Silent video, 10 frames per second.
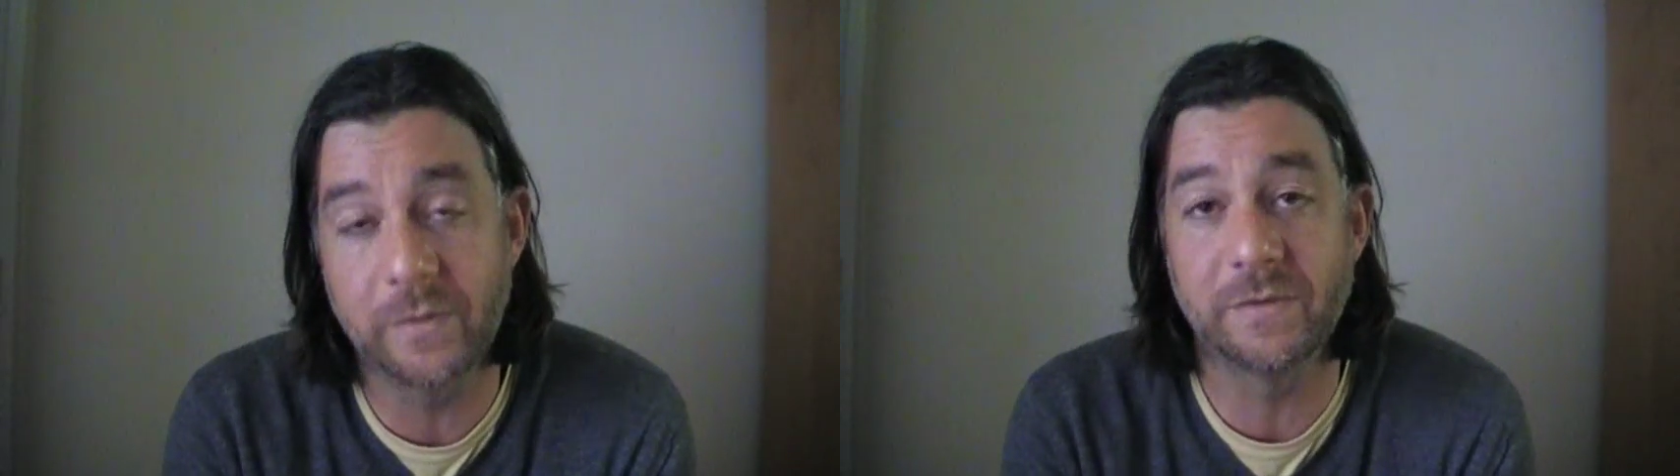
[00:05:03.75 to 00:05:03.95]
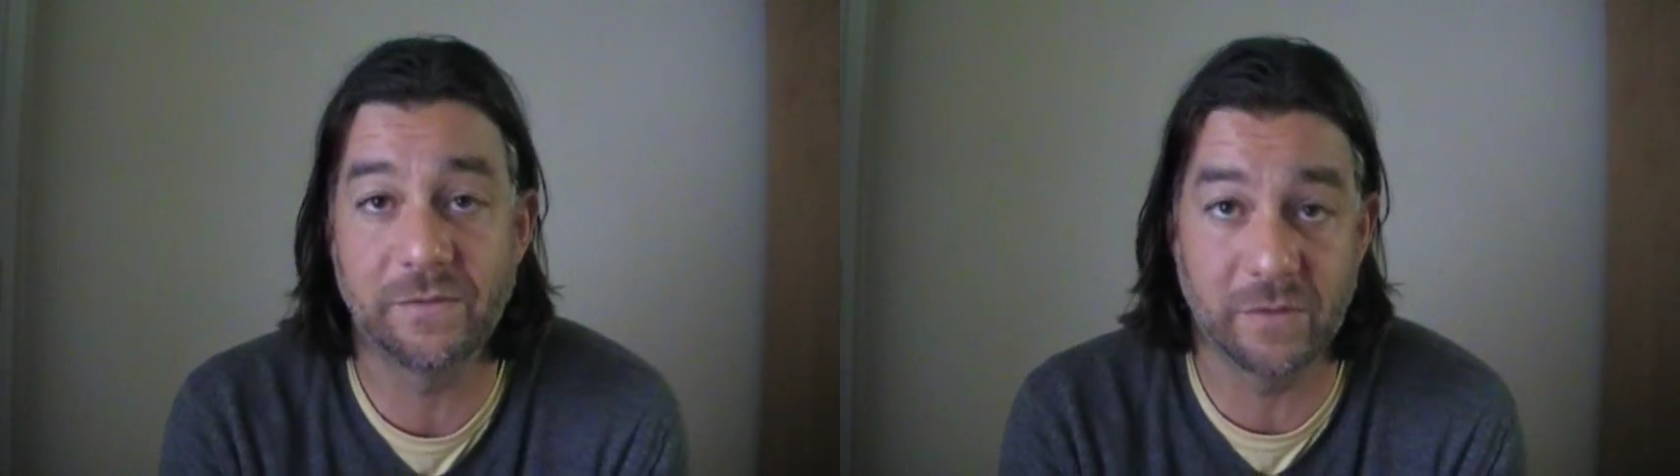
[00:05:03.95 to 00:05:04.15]

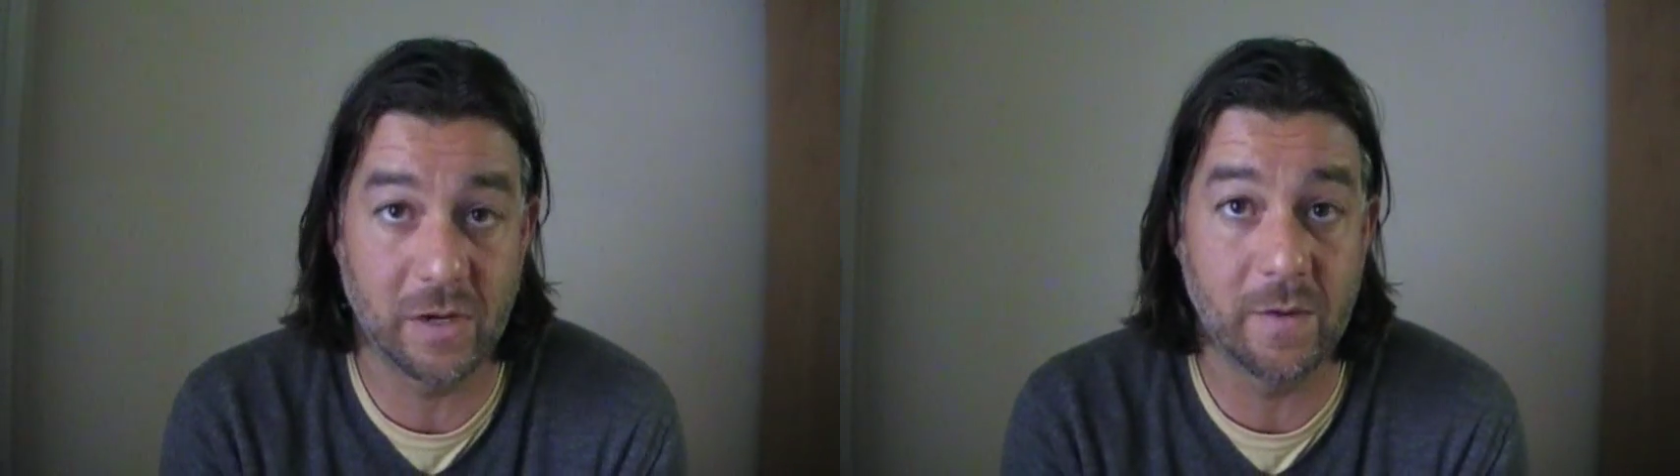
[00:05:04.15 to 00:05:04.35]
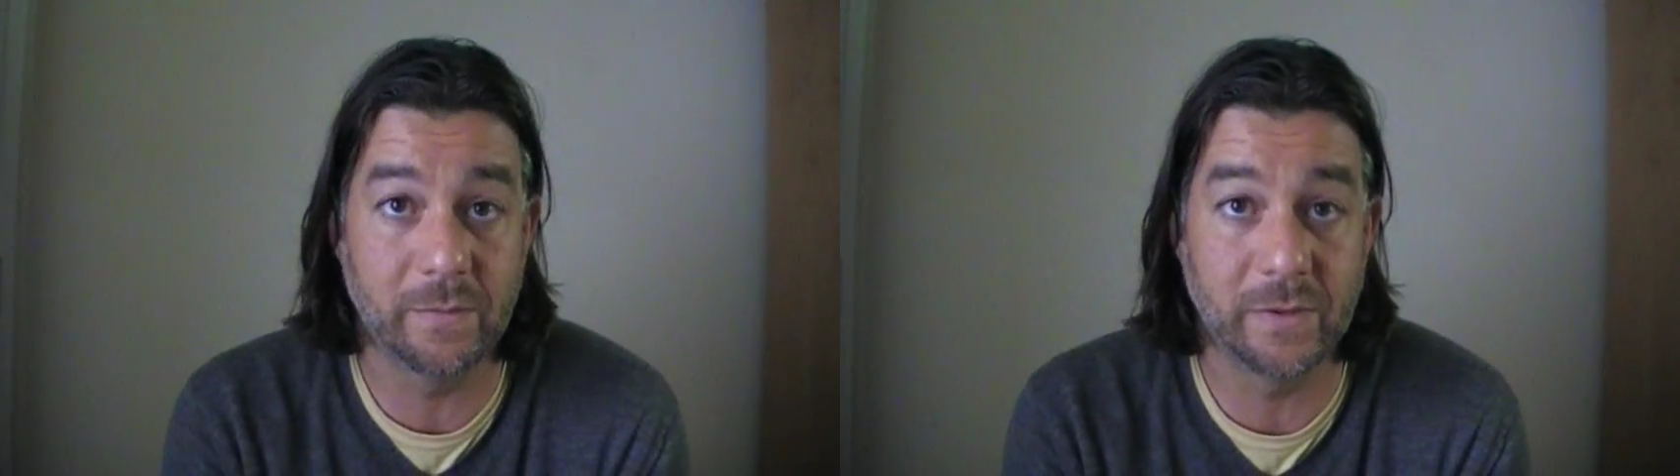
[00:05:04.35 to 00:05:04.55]
of different
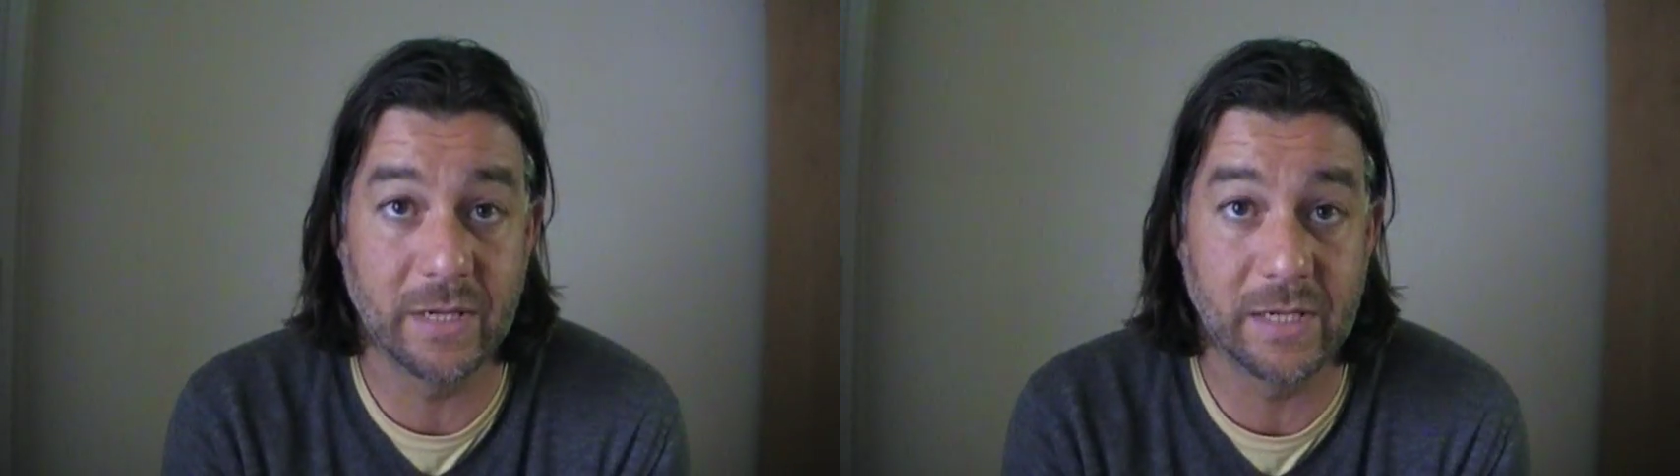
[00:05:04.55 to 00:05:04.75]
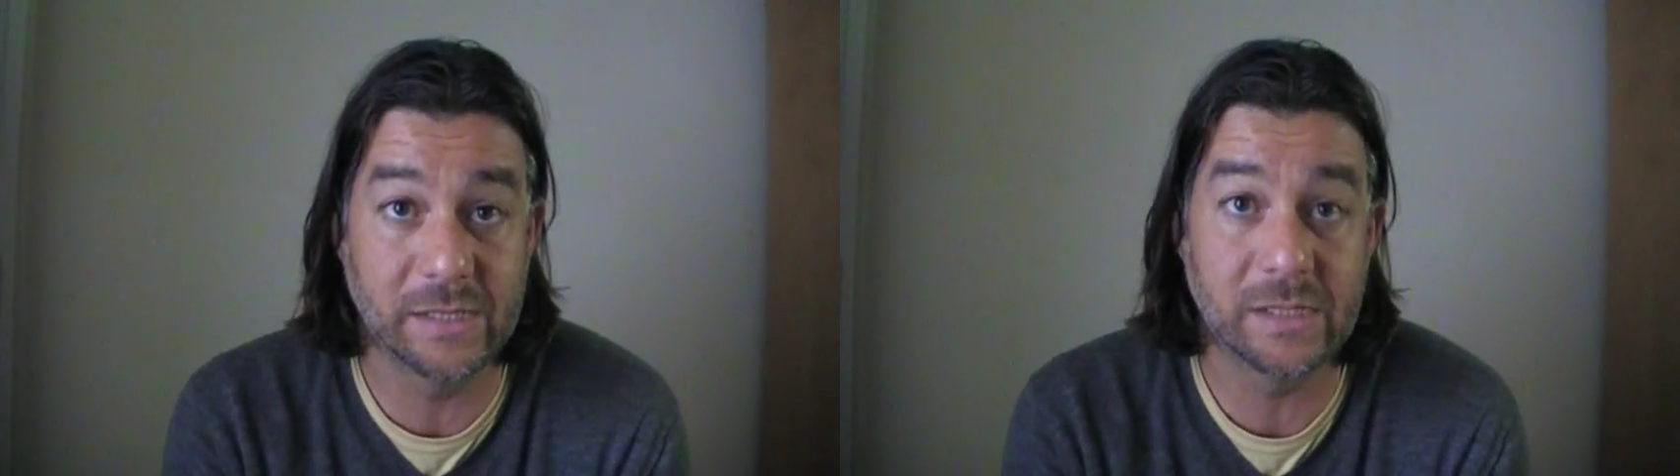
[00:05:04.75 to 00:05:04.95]

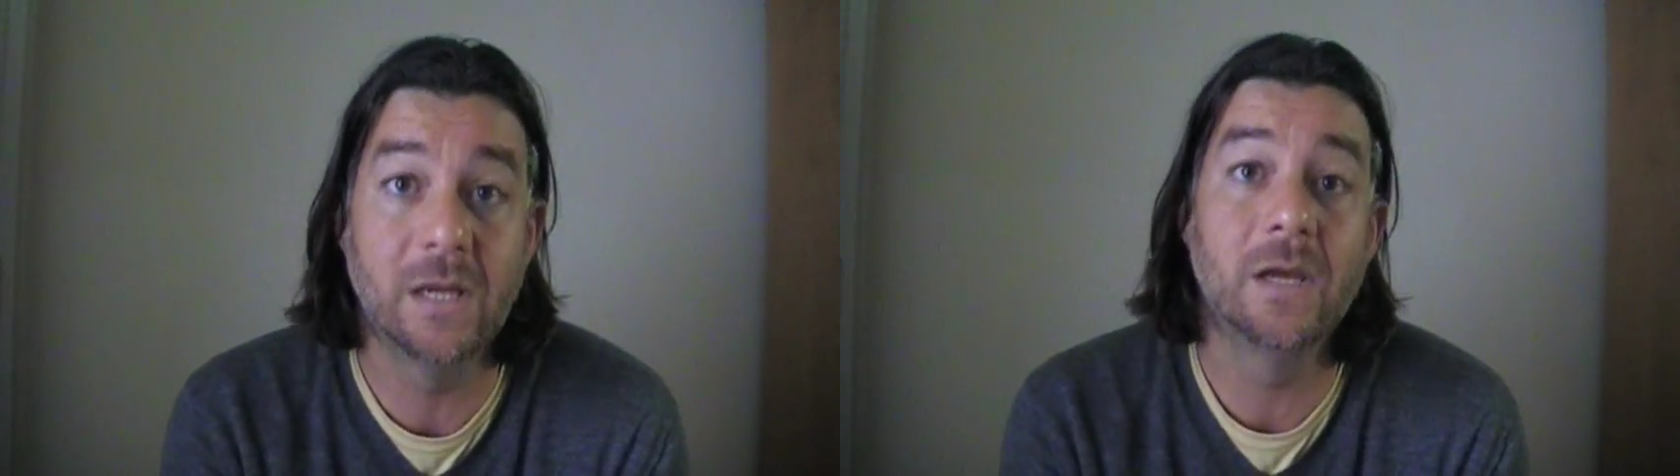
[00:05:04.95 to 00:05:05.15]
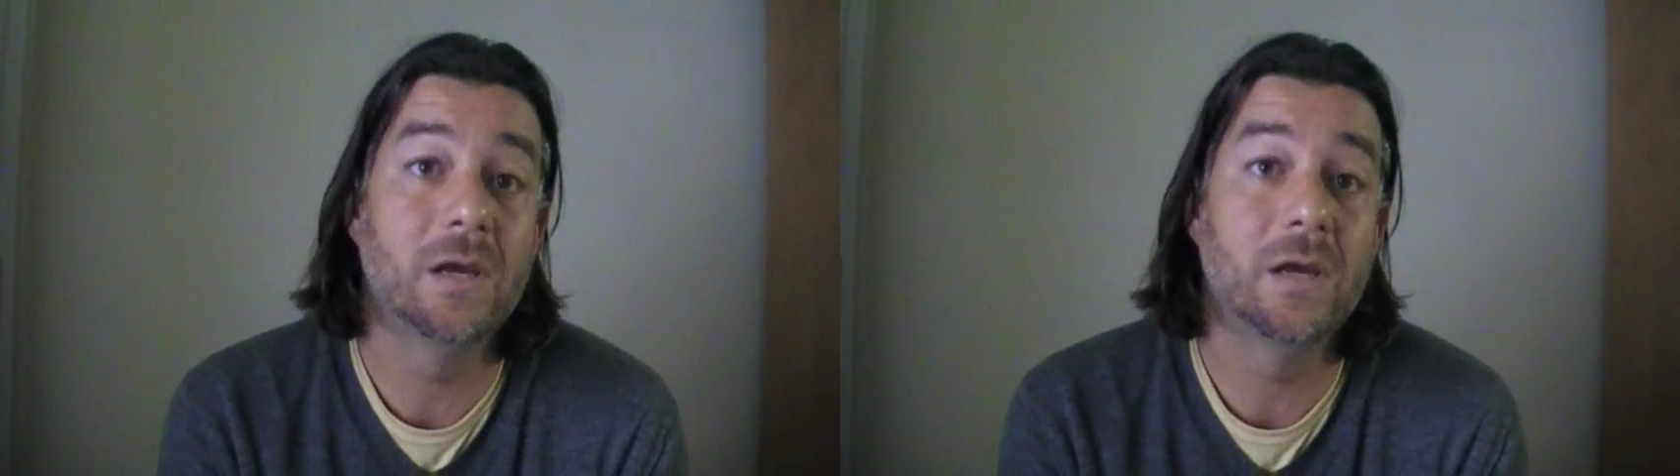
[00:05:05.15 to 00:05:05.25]
companies,